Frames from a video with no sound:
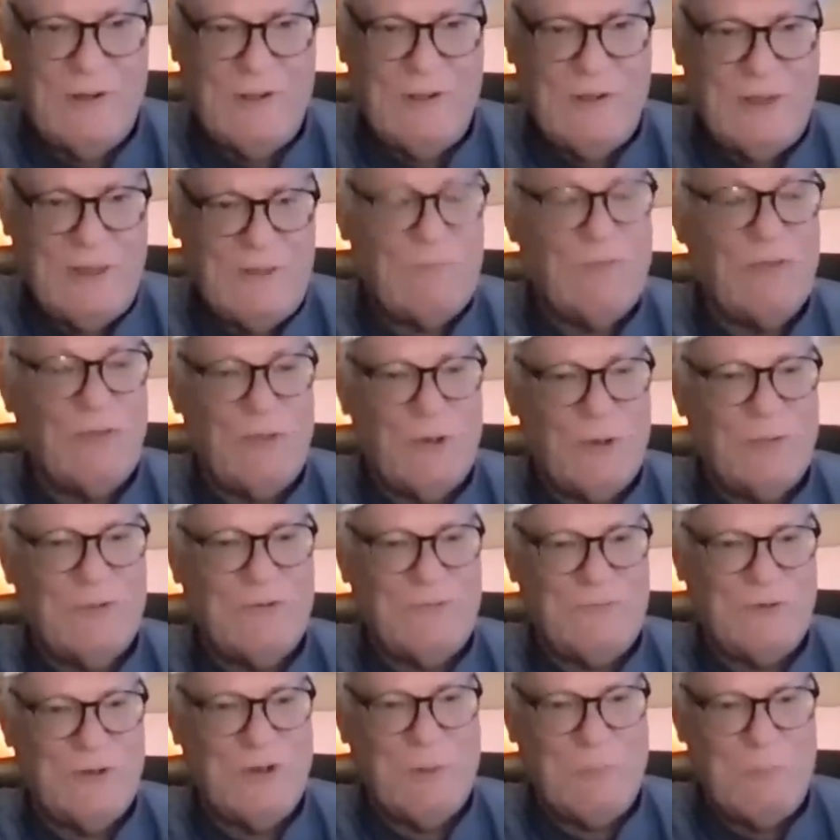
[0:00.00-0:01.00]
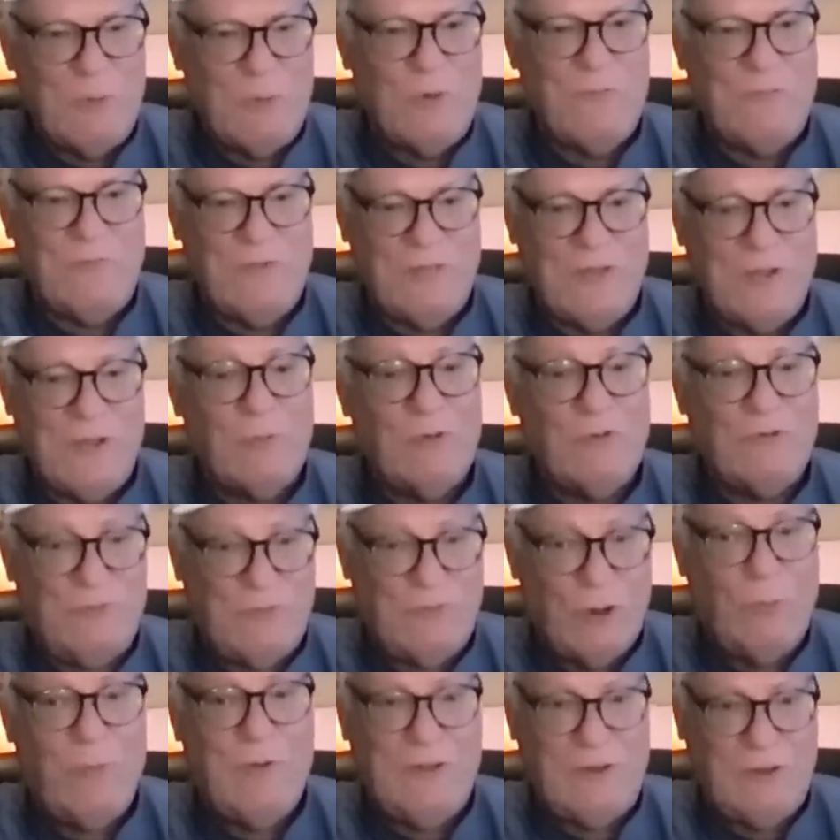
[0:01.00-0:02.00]
Even though it's in a movie, they were
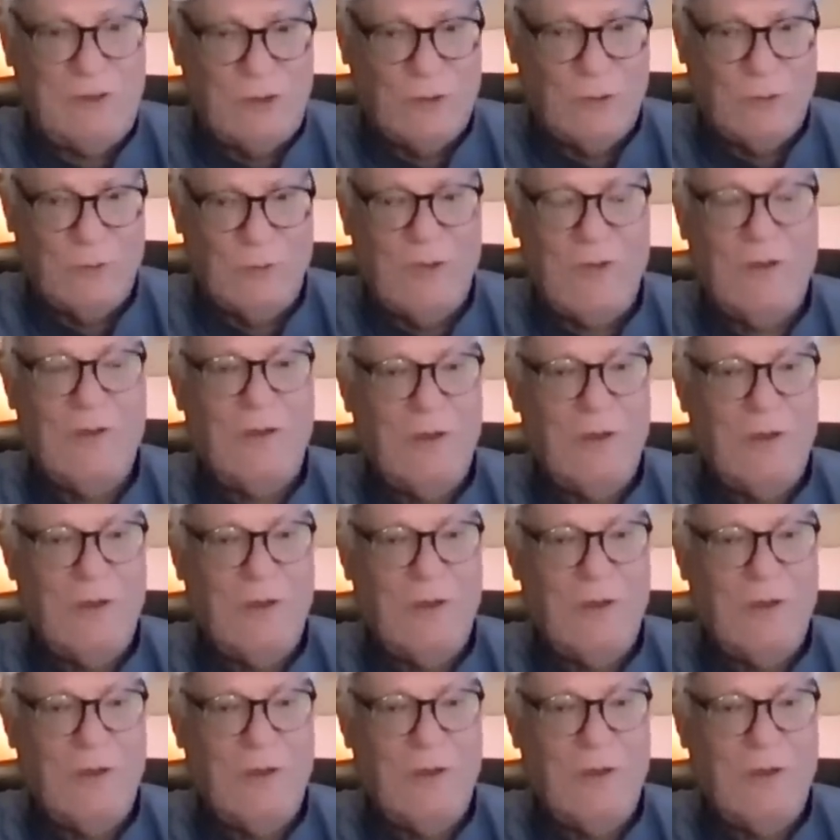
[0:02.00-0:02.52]
showing you